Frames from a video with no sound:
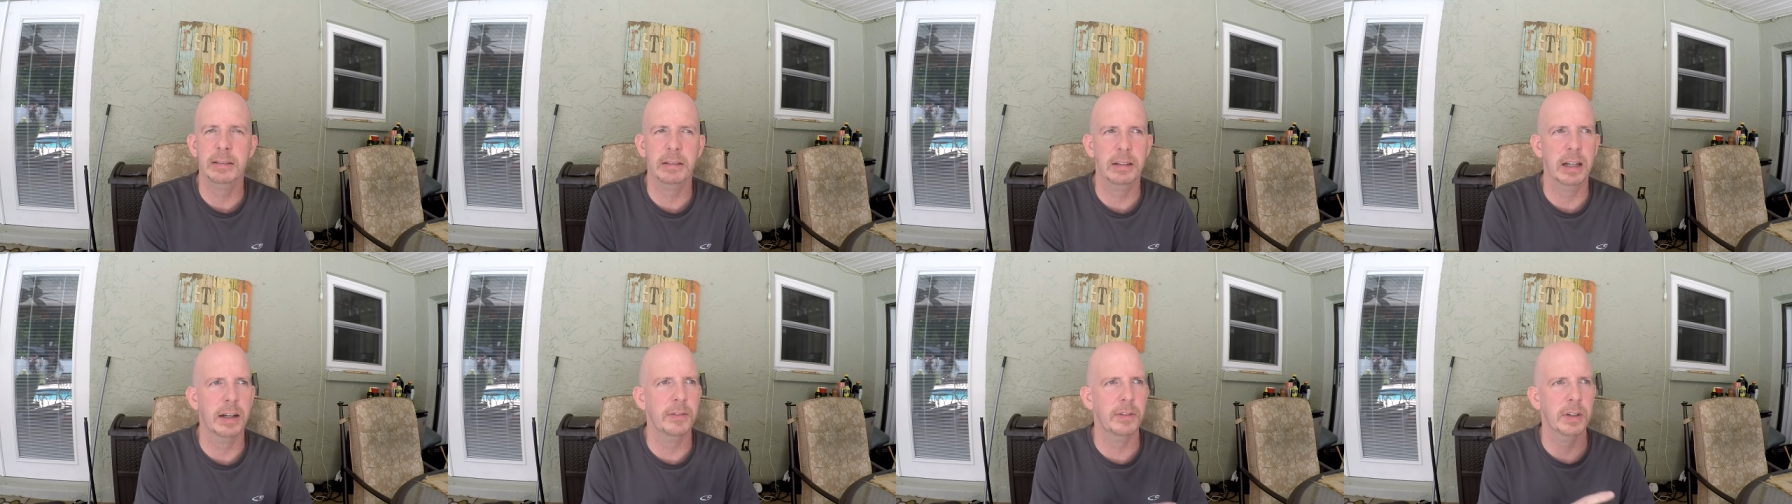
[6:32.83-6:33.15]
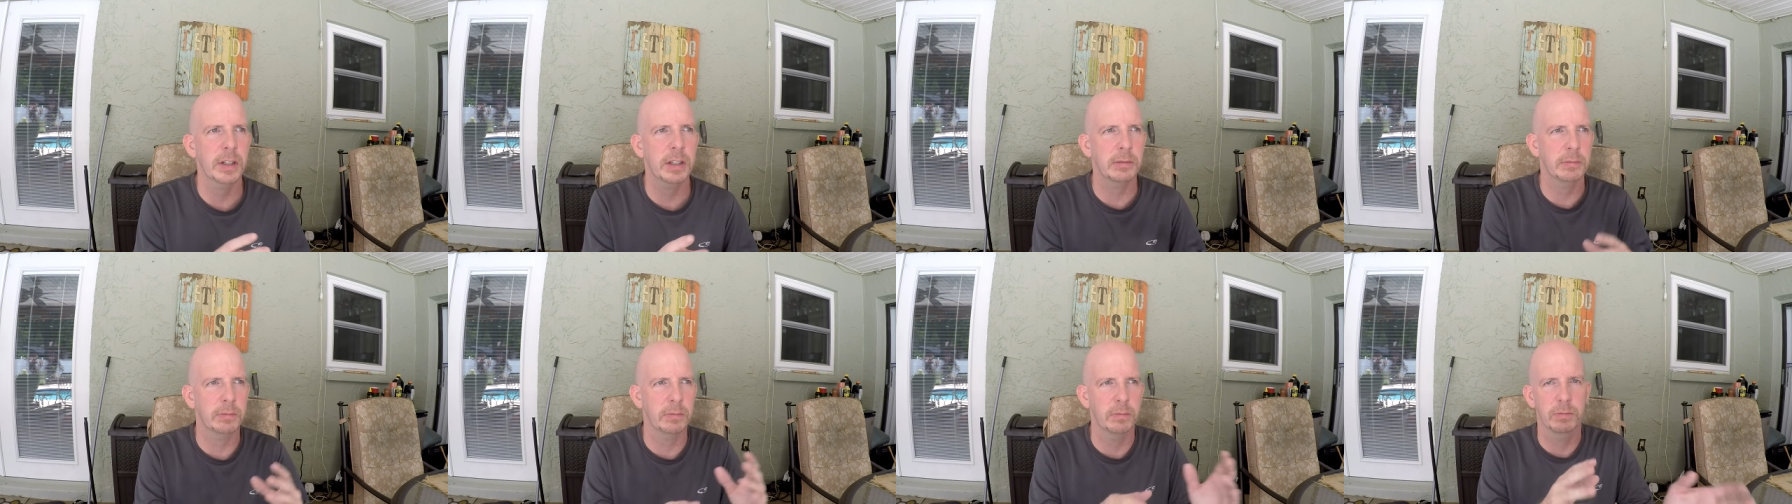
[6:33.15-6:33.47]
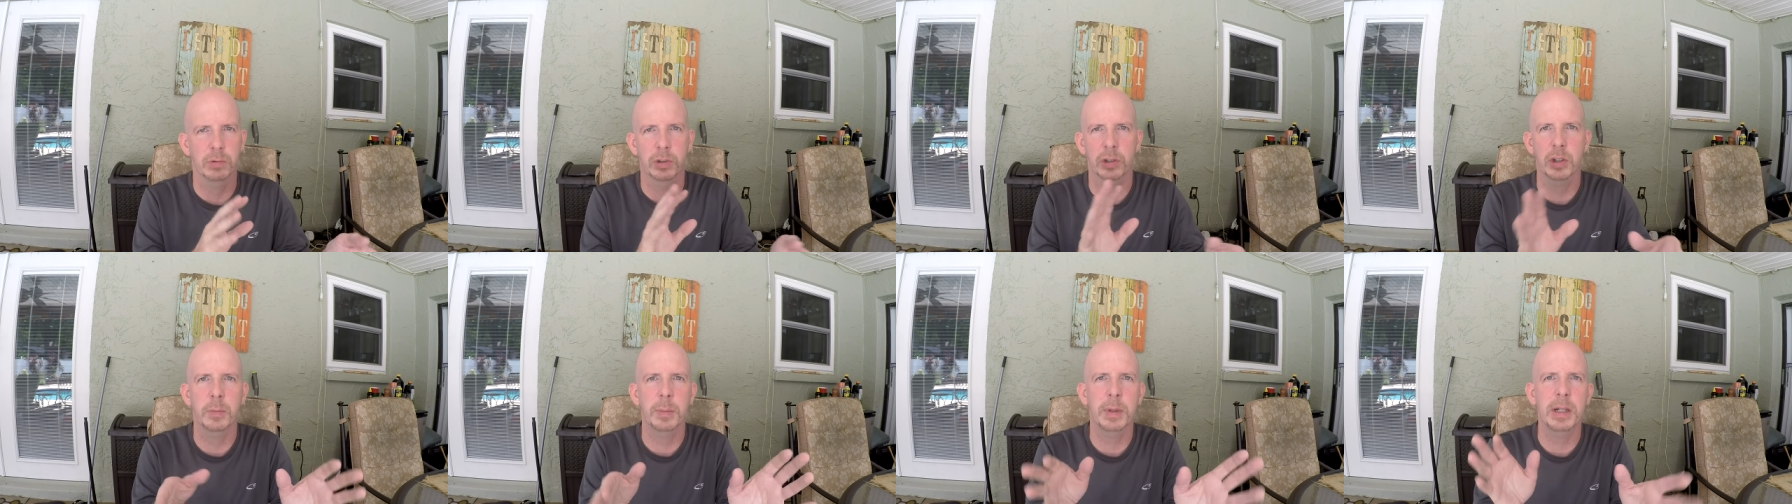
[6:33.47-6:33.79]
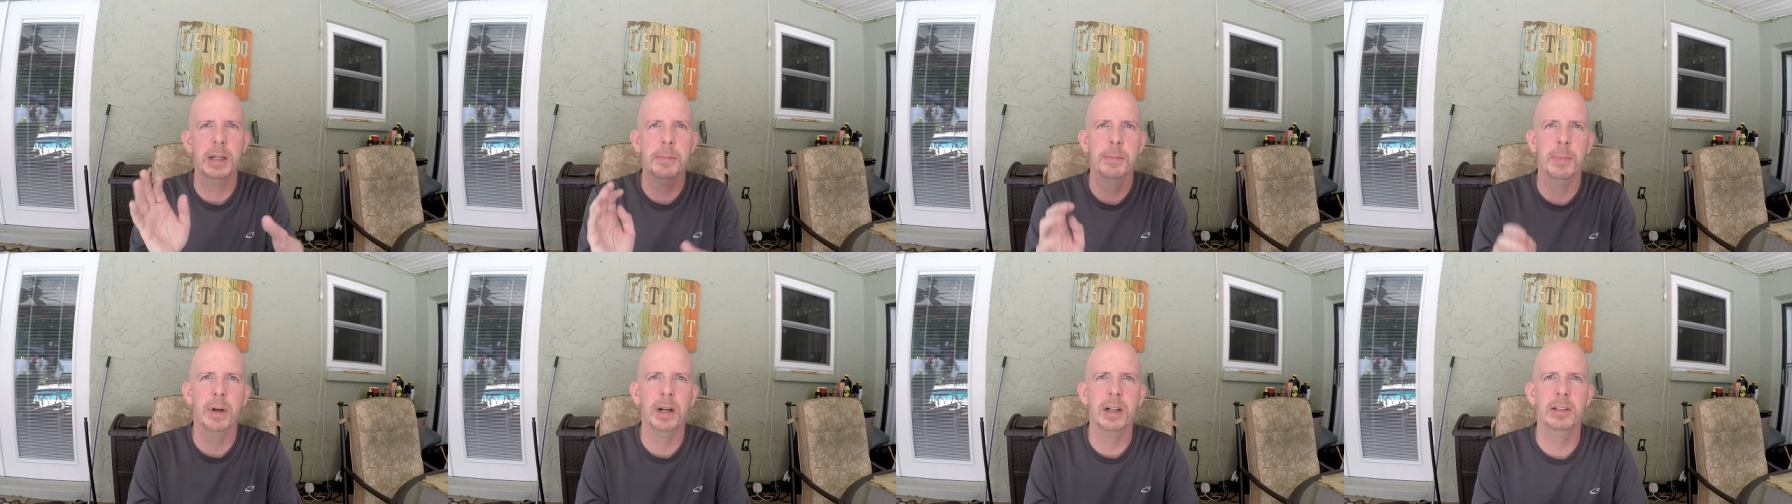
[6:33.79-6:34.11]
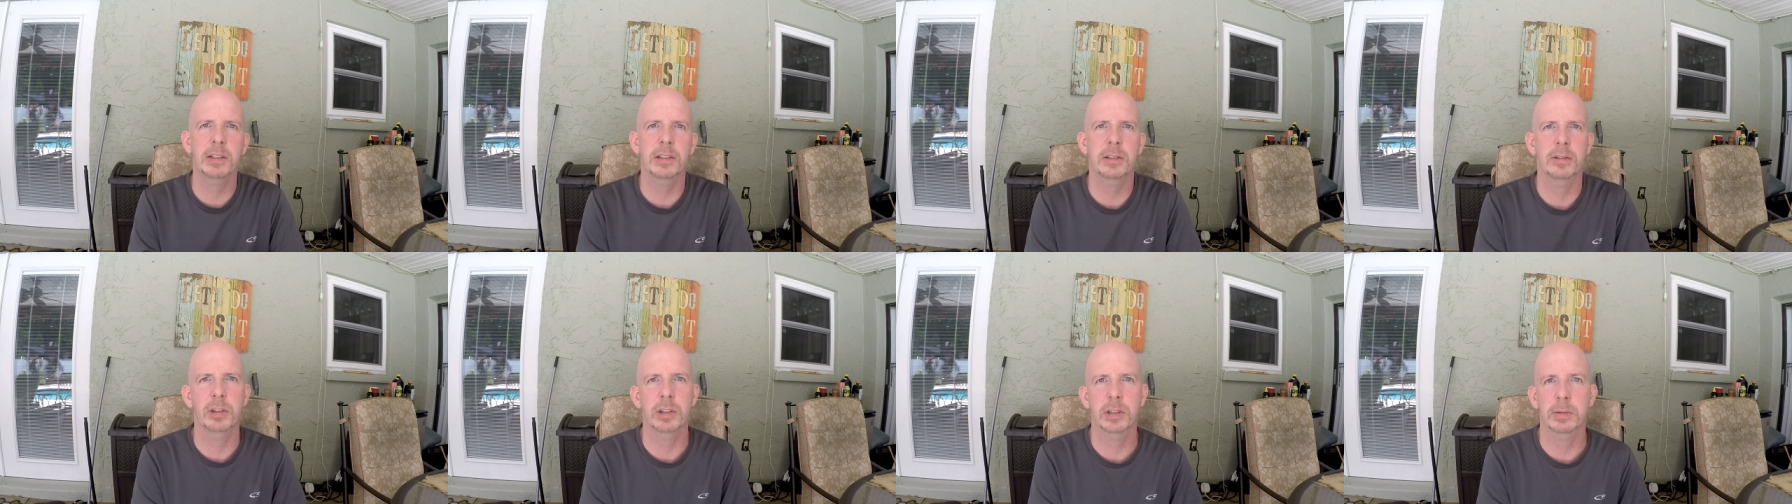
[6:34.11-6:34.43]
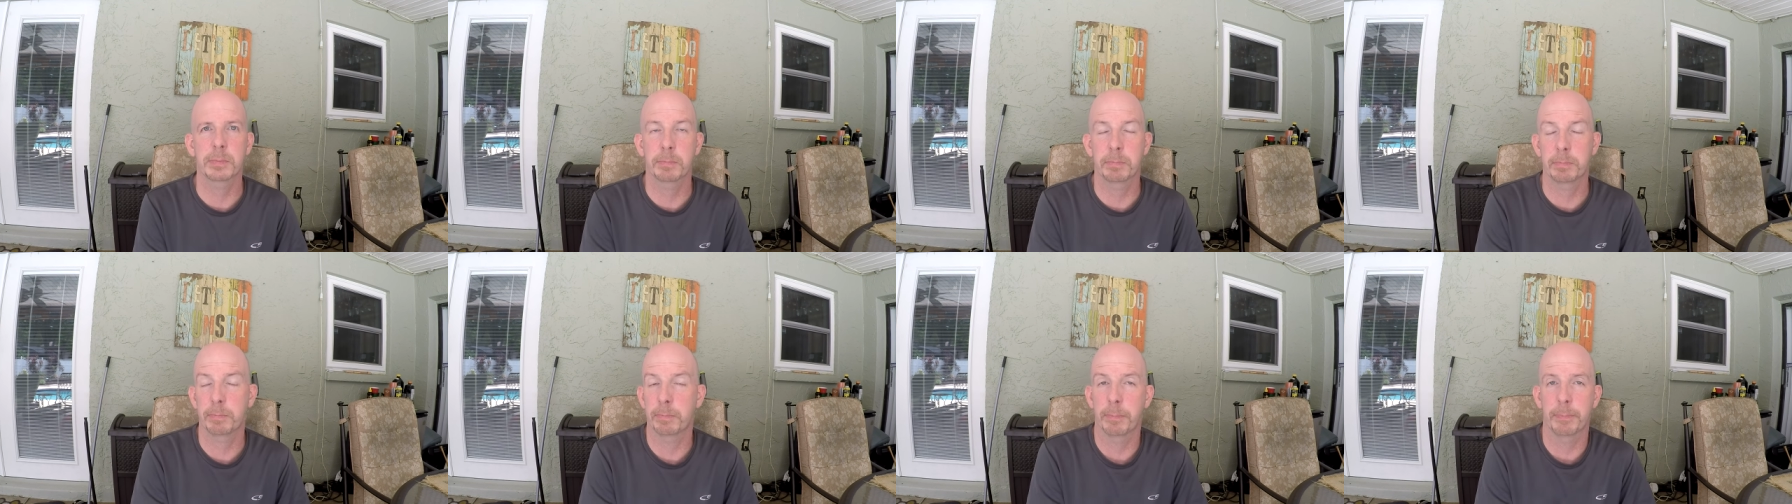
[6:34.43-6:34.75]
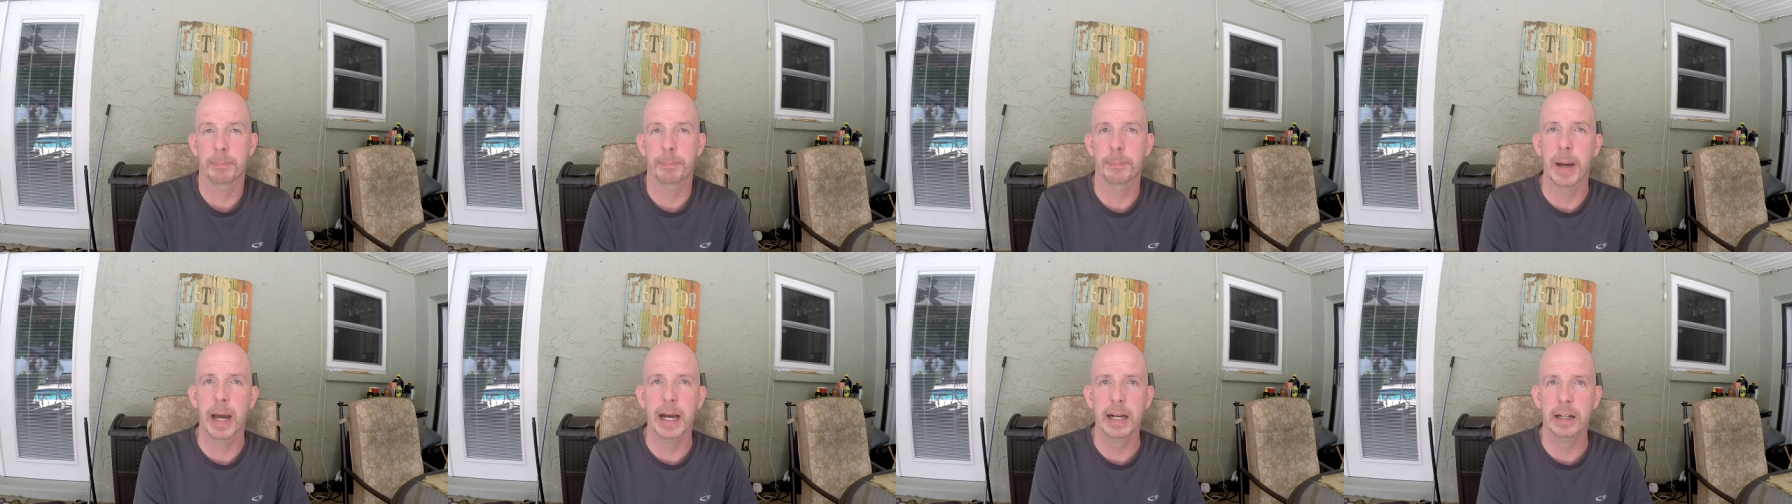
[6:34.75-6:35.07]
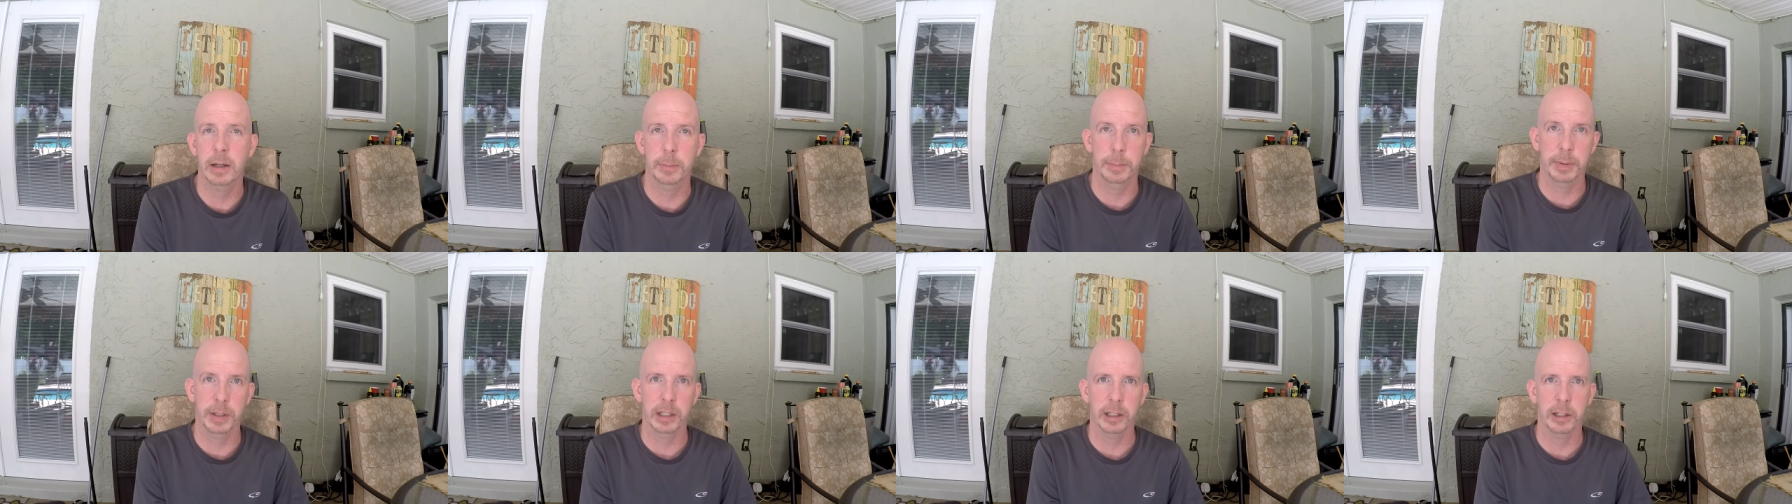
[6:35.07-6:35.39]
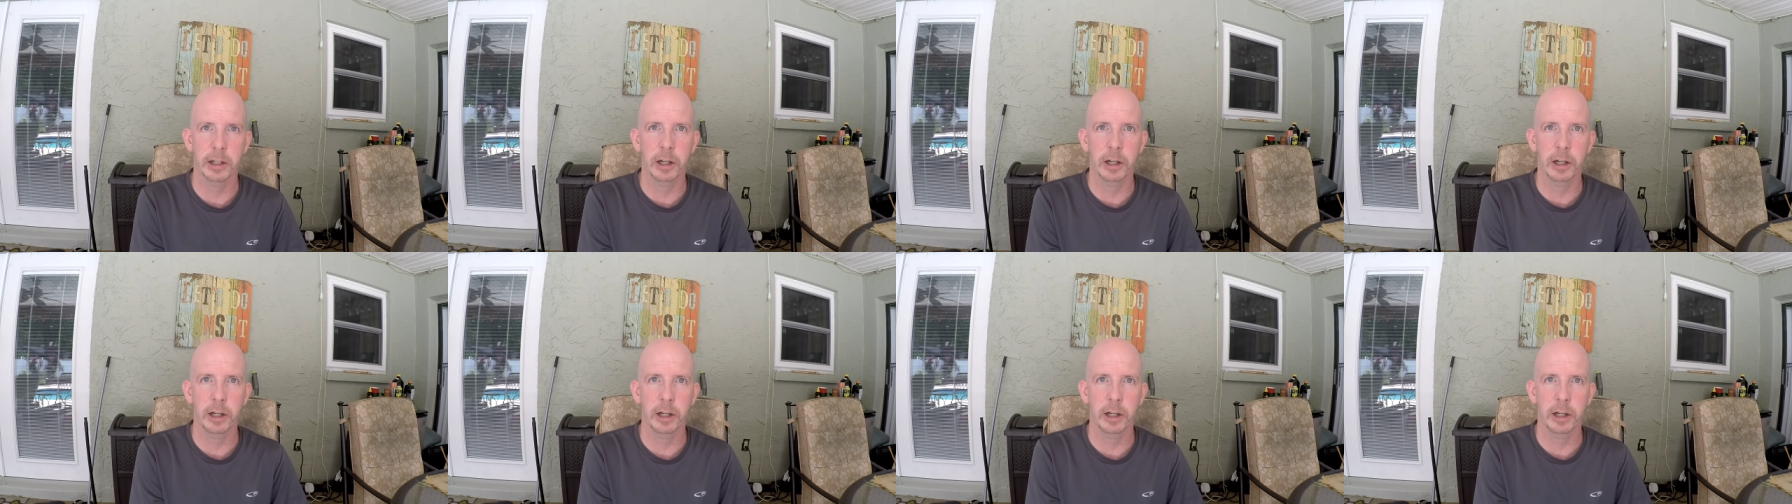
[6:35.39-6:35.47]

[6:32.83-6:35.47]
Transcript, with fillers: every so many months, just pack up and